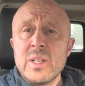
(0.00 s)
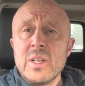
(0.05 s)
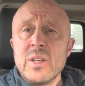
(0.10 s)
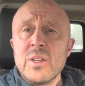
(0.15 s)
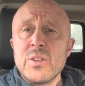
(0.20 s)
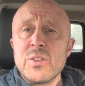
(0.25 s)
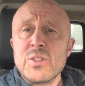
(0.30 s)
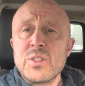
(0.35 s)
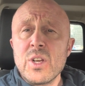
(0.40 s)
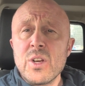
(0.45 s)

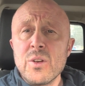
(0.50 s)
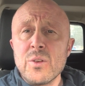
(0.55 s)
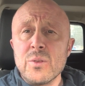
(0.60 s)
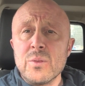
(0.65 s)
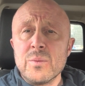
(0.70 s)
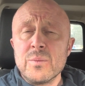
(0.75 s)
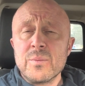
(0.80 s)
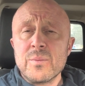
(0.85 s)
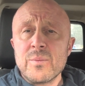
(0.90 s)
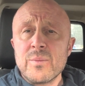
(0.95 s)
So,
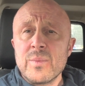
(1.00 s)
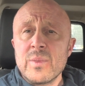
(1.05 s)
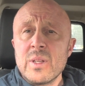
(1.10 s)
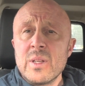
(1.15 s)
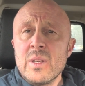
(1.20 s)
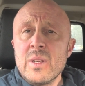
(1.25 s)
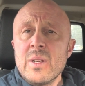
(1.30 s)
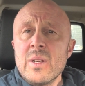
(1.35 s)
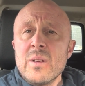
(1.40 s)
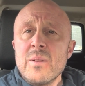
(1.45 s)

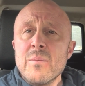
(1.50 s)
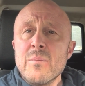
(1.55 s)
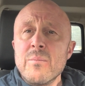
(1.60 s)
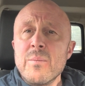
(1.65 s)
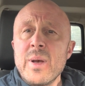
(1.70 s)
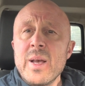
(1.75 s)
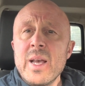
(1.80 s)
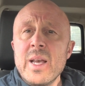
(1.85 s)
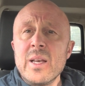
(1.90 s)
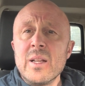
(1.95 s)

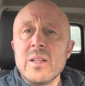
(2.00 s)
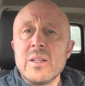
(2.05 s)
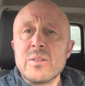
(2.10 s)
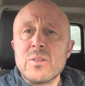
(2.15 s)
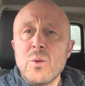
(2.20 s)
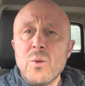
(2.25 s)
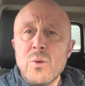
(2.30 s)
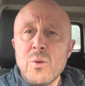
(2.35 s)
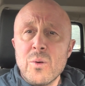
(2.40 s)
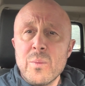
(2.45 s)
male
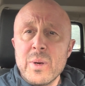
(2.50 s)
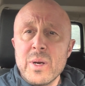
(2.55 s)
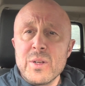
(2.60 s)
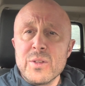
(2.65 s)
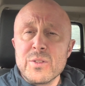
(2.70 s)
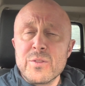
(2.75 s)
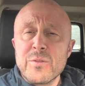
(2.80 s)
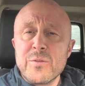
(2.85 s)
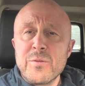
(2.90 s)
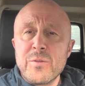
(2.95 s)

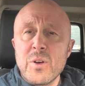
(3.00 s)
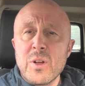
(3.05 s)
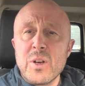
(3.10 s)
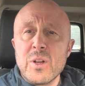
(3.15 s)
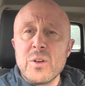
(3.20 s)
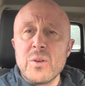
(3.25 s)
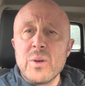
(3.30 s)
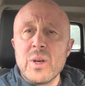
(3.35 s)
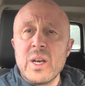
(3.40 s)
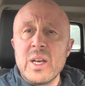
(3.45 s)
hormones
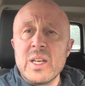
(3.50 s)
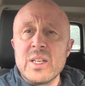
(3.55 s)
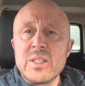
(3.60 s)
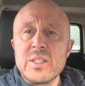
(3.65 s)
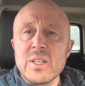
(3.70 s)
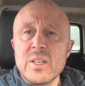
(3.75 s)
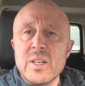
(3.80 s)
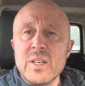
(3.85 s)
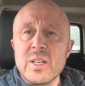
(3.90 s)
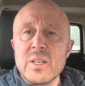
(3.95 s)
follow a
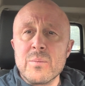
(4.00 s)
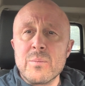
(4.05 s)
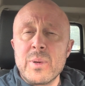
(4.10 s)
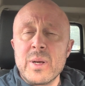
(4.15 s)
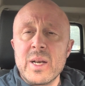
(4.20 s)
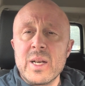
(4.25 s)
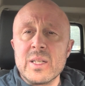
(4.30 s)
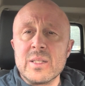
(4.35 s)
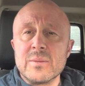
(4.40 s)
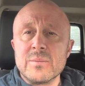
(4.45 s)
diurnal
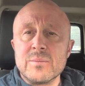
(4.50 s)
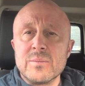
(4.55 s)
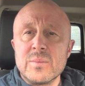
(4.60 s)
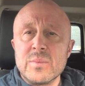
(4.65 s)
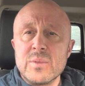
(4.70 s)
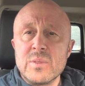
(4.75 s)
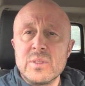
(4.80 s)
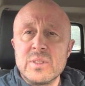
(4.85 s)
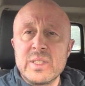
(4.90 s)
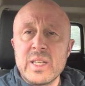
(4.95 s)
pattern.
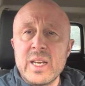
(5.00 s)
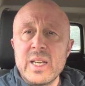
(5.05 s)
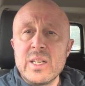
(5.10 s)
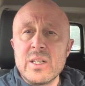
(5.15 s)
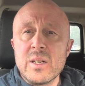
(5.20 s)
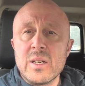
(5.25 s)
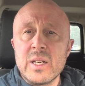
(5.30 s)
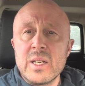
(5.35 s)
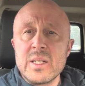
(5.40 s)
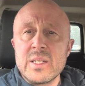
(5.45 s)
Day,
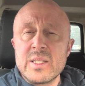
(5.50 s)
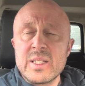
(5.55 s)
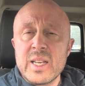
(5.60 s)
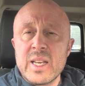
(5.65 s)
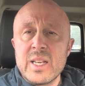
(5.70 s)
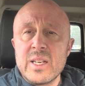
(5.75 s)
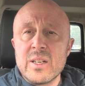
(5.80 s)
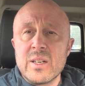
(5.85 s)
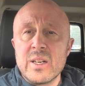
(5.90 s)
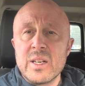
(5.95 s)
night, day,
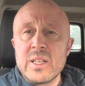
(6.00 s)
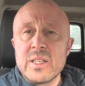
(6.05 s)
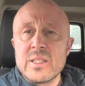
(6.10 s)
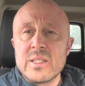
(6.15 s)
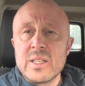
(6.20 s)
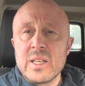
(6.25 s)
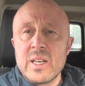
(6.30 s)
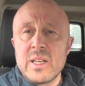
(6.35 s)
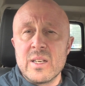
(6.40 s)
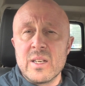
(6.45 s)
night,
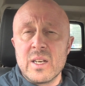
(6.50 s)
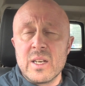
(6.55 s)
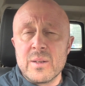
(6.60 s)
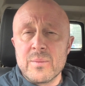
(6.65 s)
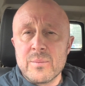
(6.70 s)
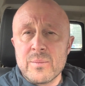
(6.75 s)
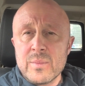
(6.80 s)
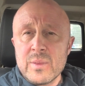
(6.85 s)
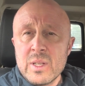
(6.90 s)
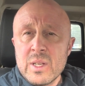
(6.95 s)
day, night.
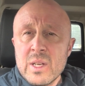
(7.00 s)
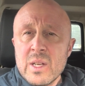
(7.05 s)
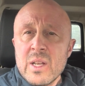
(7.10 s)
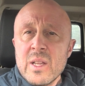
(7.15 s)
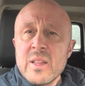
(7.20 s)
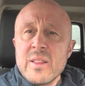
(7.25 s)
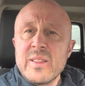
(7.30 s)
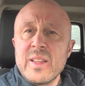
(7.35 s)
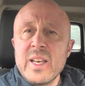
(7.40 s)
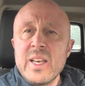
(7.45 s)

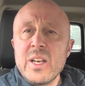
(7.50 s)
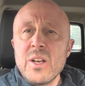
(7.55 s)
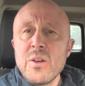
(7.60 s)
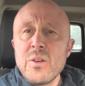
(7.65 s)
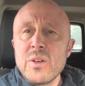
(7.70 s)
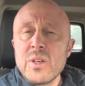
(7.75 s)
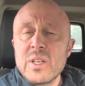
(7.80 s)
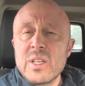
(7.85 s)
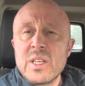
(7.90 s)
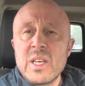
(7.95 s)
They
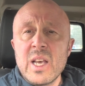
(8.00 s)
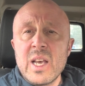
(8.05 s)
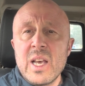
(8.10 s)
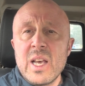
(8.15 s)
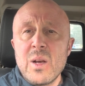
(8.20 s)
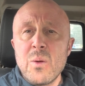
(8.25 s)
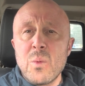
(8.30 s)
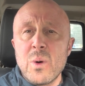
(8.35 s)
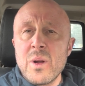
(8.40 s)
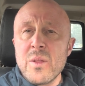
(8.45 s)
don't
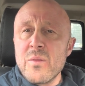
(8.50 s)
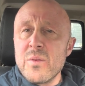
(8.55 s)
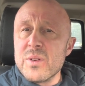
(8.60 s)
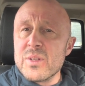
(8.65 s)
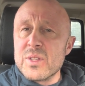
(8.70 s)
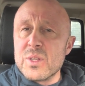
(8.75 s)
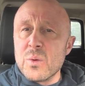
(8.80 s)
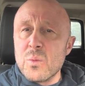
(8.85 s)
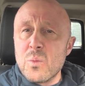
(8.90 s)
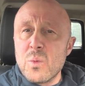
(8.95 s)
care whether it's
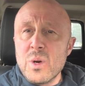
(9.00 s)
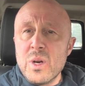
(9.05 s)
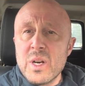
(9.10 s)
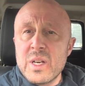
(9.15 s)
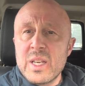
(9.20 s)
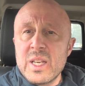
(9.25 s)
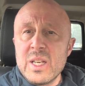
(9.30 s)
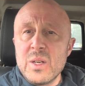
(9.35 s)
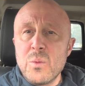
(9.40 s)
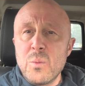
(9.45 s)
the
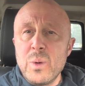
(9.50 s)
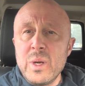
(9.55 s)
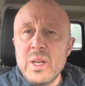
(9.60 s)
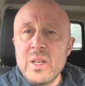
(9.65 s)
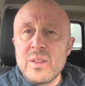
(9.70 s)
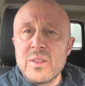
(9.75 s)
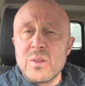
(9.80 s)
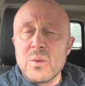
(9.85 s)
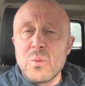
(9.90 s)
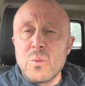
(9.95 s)
working
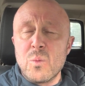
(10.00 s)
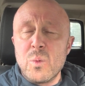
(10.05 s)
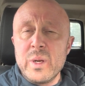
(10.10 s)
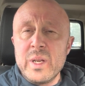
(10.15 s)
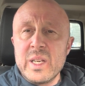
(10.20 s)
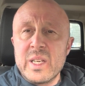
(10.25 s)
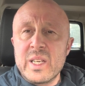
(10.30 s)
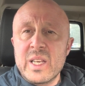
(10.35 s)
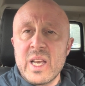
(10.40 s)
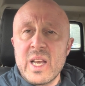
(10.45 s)
week, the
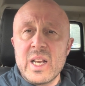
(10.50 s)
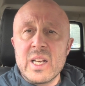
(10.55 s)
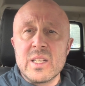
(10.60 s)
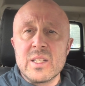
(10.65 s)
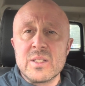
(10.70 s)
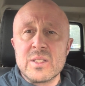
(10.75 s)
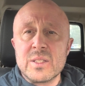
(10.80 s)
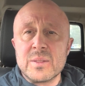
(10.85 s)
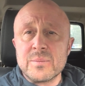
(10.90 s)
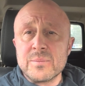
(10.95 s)

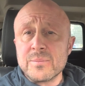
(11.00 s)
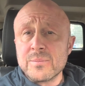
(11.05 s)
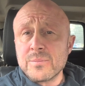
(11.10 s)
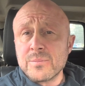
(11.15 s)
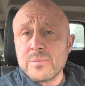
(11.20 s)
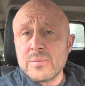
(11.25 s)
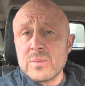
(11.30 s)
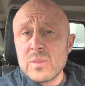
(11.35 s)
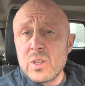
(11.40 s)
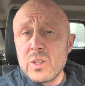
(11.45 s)
weekend,
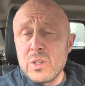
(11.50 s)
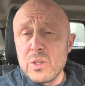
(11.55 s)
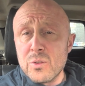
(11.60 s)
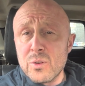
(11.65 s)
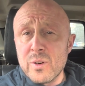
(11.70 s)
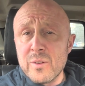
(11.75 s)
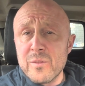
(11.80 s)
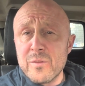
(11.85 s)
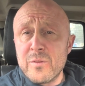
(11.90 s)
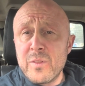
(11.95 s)
you're
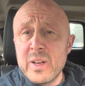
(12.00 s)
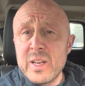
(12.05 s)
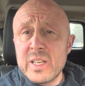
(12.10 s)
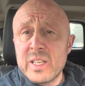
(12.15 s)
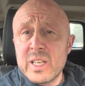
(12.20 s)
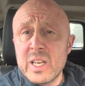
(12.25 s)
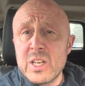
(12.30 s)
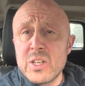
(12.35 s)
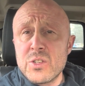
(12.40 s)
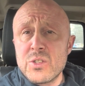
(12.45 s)
on
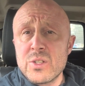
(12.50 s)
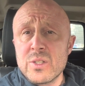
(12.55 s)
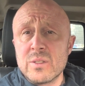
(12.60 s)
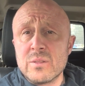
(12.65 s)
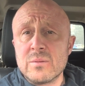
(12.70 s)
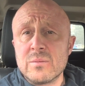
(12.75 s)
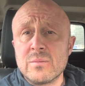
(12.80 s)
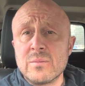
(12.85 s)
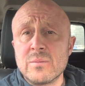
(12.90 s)
vacation.